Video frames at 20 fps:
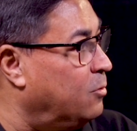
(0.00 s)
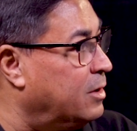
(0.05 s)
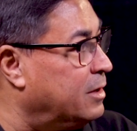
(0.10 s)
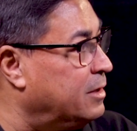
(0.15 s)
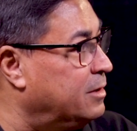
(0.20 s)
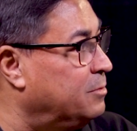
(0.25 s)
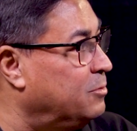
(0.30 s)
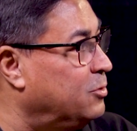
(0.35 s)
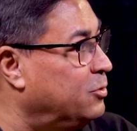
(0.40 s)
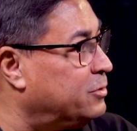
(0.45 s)
One
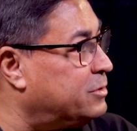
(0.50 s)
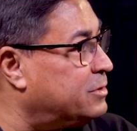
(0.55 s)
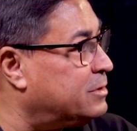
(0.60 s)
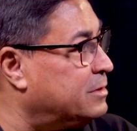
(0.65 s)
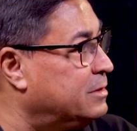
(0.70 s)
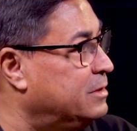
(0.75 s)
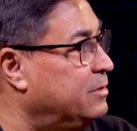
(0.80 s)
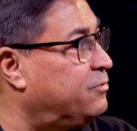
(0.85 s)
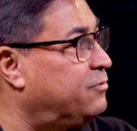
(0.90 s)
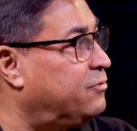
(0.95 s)
of the
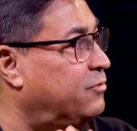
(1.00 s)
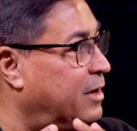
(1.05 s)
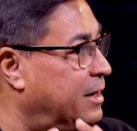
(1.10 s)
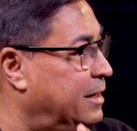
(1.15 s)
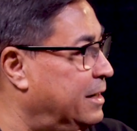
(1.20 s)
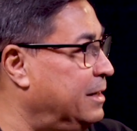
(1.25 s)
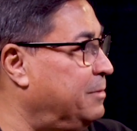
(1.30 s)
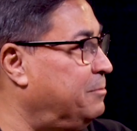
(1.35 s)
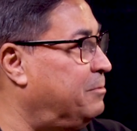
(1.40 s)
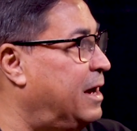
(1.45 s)
most
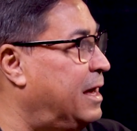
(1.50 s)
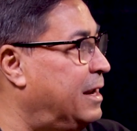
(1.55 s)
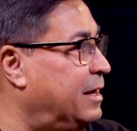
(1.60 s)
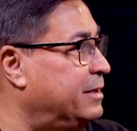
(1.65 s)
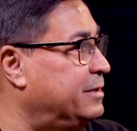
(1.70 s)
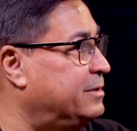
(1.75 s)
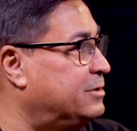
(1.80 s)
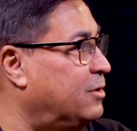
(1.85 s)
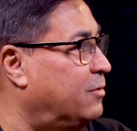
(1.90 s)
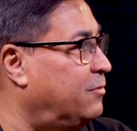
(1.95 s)
defining
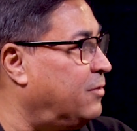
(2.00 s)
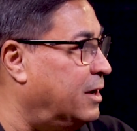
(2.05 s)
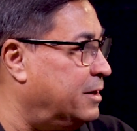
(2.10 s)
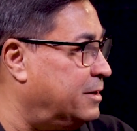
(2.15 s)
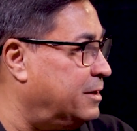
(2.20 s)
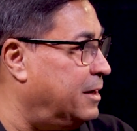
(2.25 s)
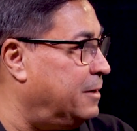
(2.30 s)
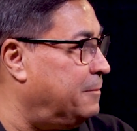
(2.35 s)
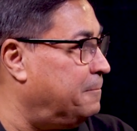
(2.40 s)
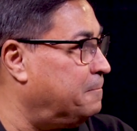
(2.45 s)
ballads of our
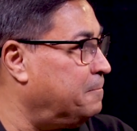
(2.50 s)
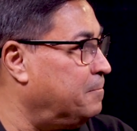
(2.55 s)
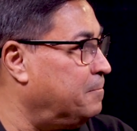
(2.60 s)
time.